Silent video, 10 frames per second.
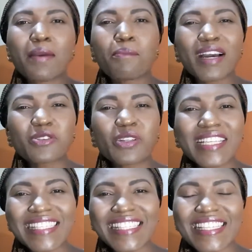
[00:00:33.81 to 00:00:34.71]

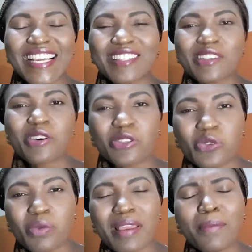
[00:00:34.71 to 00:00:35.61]
Bartholin Cyst has caused
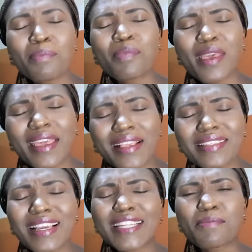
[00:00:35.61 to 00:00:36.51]
women pains
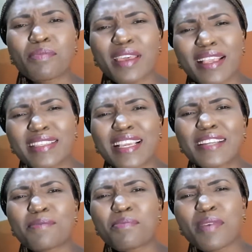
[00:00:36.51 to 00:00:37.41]
and pains and